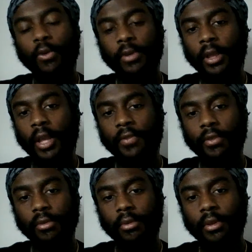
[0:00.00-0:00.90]
on a level.
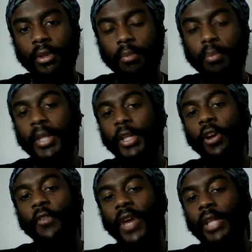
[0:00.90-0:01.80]
Men that
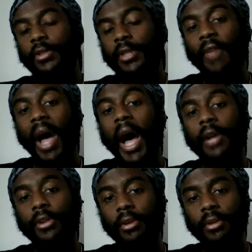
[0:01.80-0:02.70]
are vessels of
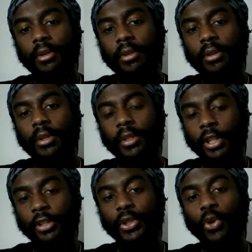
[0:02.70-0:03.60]
honor,
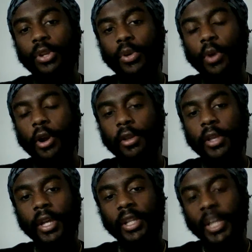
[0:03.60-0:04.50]
they're doing the work,
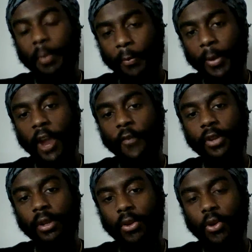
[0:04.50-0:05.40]
they're prepared for
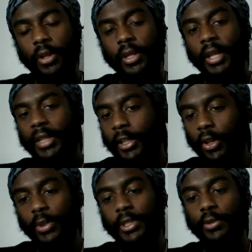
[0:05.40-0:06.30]
the Lord, they
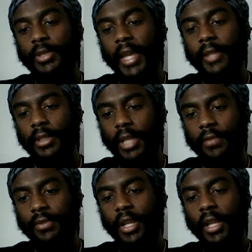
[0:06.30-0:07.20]
know it's 2 seconds left,
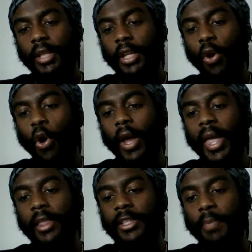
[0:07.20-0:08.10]
they know all
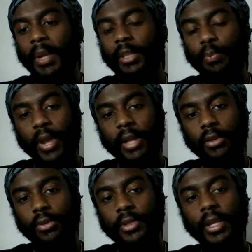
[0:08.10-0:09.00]
hell is about to break
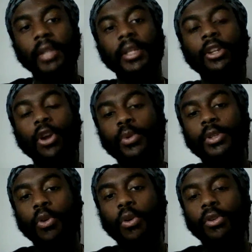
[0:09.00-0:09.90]
loose, they know what's
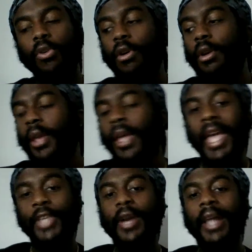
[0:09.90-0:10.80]
going on,
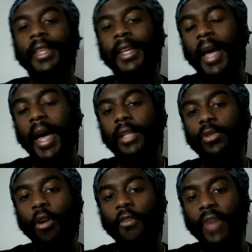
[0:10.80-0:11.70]
and you got the guys who
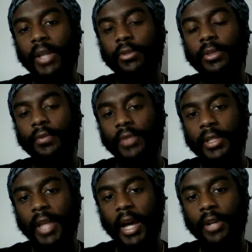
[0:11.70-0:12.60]
are vessels of
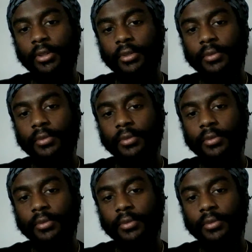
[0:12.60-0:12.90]
dishonor,